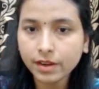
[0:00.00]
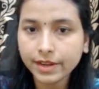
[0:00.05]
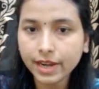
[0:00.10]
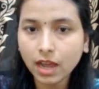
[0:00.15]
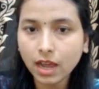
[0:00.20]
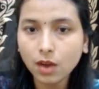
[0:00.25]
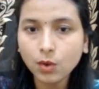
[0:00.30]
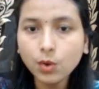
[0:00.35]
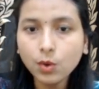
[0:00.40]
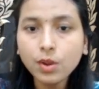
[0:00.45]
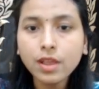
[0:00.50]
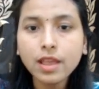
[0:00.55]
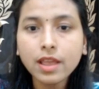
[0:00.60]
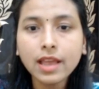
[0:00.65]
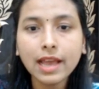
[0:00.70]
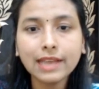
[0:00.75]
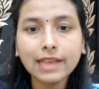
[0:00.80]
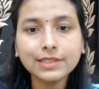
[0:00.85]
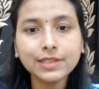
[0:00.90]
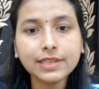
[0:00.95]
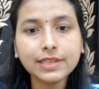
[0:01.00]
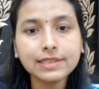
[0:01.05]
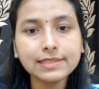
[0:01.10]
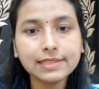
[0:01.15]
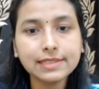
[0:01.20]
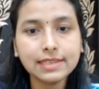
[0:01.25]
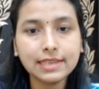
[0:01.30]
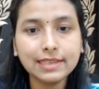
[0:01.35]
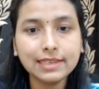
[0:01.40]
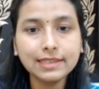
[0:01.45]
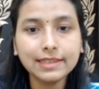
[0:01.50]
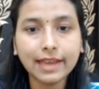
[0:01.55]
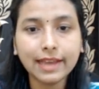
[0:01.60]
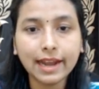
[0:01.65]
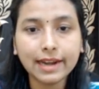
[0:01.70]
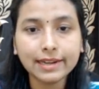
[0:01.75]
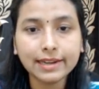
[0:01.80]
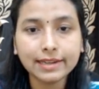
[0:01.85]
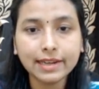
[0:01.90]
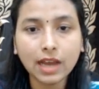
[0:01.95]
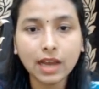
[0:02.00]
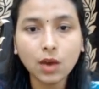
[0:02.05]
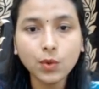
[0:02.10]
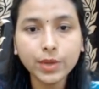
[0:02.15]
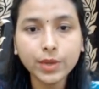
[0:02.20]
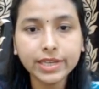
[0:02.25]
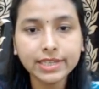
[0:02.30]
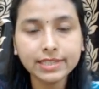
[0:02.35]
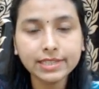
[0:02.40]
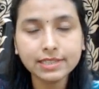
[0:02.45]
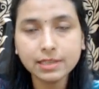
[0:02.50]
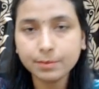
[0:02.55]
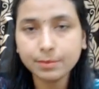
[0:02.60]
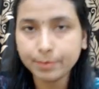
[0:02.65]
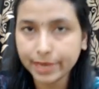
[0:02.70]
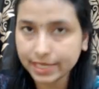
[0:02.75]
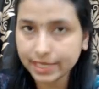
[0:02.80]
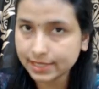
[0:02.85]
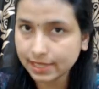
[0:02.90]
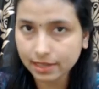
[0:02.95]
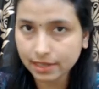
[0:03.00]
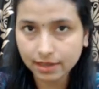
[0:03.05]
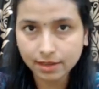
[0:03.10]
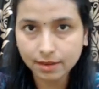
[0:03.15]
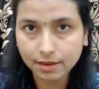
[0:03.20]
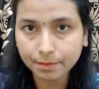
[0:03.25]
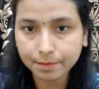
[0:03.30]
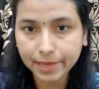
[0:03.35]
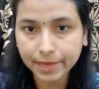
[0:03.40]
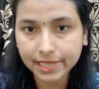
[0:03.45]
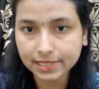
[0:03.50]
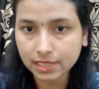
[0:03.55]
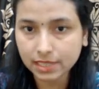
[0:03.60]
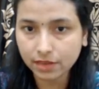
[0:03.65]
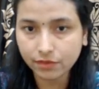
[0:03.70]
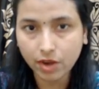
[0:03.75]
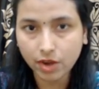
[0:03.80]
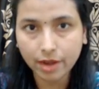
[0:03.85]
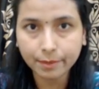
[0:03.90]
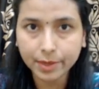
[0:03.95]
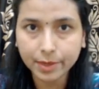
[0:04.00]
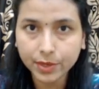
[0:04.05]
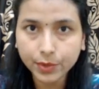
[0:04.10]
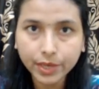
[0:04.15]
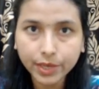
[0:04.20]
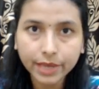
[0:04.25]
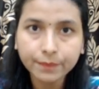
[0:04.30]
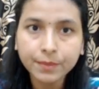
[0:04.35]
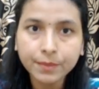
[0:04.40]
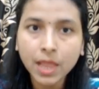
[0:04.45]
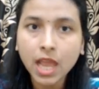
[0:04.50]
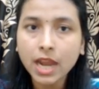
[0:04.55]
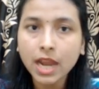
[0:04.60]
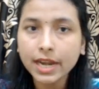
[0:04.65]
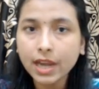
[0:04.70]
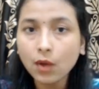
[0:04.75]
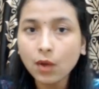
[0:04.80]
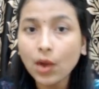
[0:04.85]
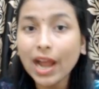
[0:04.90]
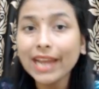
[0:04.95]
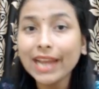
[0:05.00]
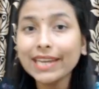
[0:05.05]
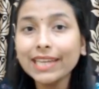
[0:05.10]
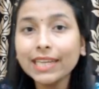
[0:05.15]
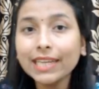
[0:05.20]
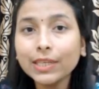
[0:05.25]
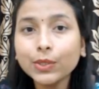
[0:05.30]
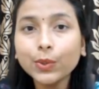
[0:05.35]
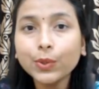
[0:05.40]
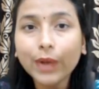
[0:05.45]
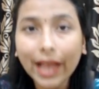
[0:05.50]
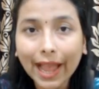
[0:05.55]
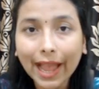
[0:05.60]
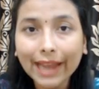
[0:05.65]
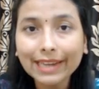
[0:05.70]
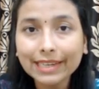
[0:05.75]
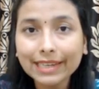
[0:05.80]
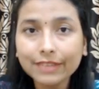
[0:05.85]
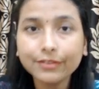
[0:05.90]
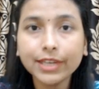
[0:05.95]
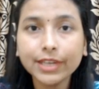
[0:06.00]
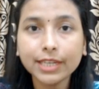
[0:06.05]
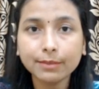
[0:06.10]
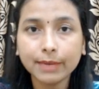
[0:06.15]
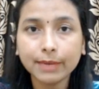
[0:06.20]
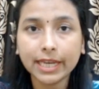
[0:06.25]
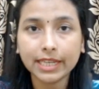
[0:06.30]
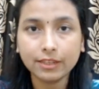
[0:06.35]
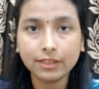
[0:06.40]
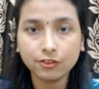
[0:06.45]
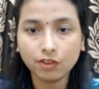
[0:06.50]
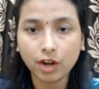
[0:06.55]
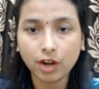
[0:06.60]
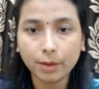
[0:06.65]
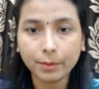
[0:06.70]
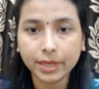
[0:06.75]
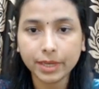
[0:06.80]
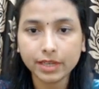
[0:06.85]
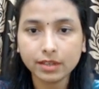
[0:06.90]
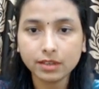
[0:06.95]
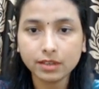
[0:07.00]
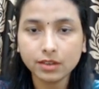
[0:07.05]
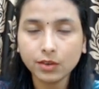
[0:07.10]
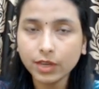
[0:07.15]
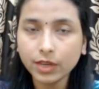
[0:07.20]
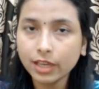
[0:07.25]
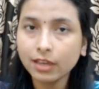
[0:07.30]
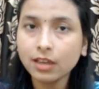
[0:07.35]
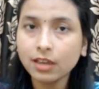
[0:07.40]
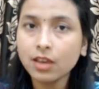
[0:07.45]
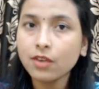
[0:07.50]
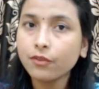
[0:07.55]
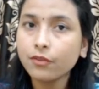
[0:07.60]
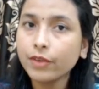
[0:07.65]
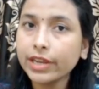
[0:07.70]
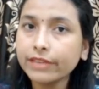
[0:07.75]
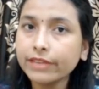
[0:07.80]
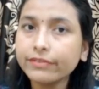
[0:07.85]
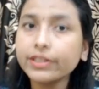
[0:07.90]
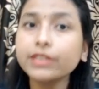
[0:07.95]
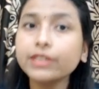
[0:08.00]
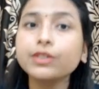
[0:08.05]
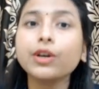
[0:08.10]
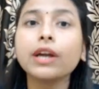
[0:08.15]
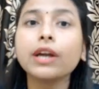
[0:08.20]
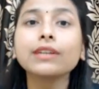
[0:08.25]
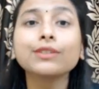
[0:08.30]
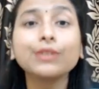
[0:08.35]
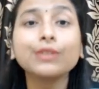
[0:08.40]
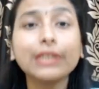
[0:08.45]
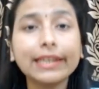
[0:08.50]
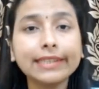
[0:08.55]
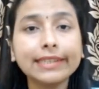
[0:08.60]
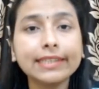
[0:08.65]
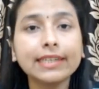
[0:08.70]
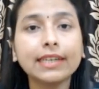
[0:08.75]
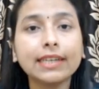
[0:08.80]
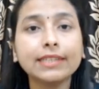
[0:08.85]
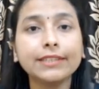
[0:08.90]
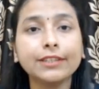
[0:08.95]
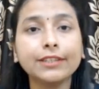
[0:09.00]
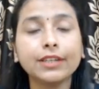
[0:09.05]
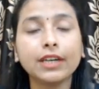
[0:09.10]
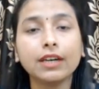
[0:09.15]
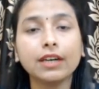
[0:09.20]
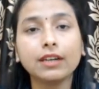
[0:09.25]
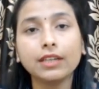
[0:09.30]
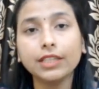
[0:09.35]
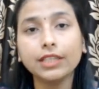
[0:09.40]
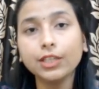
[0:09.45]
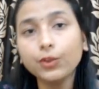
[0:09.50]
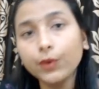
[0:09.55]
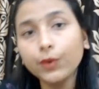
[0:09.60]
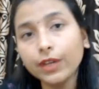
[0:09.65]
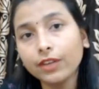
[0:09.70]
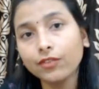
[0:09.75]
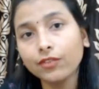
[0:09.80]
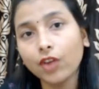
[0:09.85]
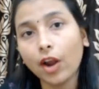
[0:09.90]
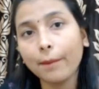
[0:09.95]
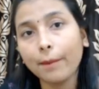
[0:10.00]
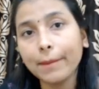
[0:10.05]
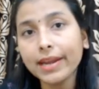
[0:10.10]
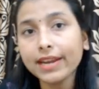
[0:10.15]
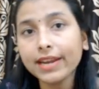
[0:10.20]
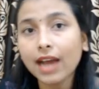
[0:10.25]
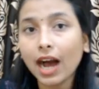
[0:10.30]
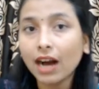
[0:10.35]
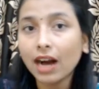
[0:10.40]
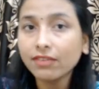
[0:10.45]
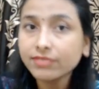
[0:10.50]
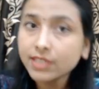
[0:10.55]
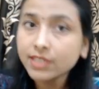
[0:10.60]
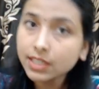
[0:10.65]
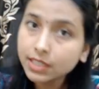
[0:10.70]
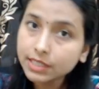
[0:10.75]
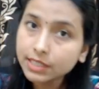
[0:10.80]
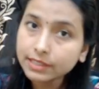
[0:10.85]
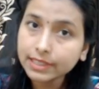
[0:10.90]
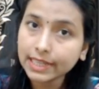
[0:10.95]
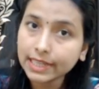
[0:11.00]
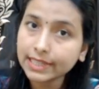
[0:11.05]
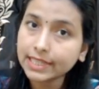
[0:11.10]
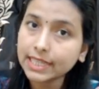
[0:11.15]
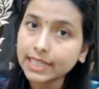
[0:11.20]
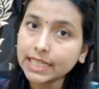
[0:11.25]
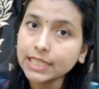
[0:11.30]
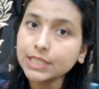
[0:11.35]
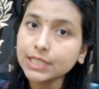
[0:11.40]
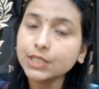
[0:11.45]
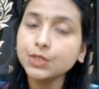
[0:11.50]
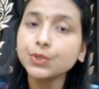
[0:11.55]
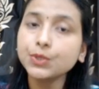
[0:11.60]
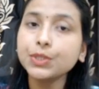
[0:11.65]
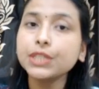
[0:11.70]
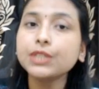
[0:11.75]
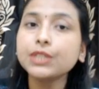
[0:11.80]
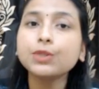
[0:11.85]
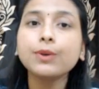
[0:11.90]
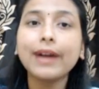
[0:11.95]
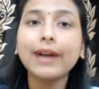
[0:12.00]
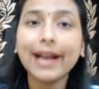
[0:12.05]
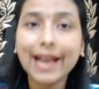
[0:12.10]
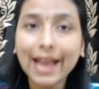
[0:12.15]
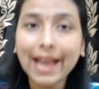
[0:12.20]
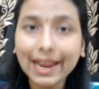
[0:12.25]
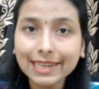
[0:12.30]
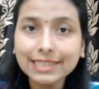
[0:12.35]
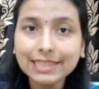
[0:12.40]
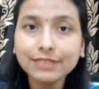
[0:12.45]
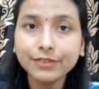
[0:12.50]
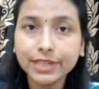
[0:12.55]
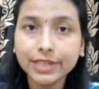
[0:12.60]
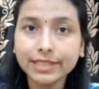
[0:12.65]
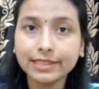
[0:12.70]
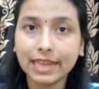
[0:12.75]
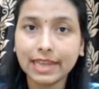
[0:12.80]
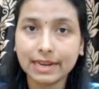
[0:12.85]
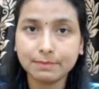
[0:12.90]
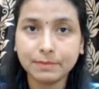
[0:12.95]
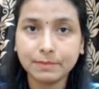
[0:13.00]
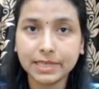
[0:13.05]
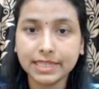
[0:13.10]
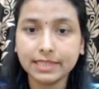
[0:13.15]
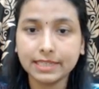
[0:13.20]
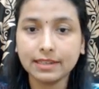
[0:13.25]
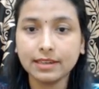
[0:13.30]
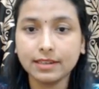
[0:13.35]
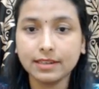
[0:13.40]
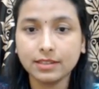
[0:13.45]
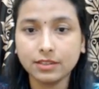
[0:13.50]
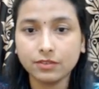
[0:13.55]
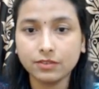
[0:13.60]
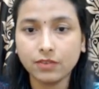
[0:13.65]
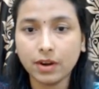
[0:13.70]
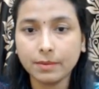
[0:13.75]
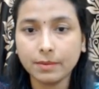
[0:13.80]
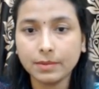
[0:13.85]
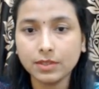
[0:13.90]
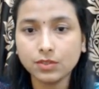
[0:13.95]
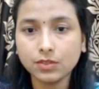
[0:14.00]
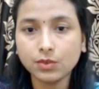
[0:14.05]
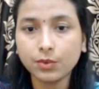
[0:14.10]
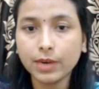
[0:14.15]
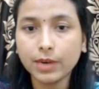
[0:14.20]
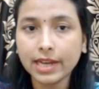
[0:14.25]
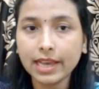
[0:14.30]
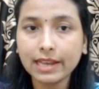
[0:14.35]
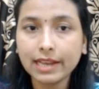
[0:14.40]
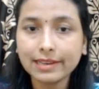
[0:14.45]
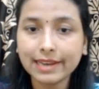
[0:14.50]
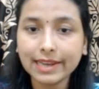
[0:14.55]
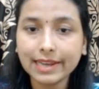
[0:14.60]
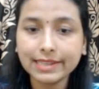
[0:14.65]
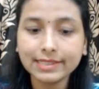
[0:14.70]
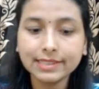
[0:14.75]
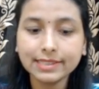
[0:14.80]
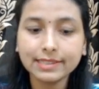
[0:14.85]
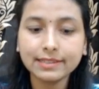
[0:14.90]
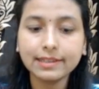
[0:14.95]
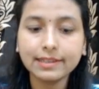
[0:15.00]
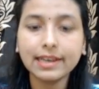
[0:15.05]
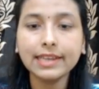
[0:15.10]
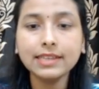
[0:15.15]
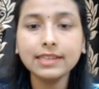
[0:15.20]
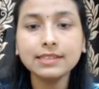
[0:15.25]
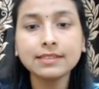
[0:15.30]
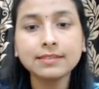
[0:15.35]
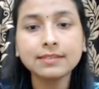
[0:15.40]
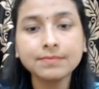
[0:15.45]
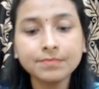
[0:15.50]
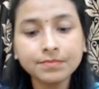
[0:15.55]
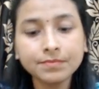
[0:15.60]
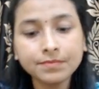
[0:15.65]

Now, as you can see that now it is in base environment. Okay. Now I need to activate my environment. Okay. Whenever you are creating a new environment, after creating it, you need to activate that particular environment. So what I'll write here, guys,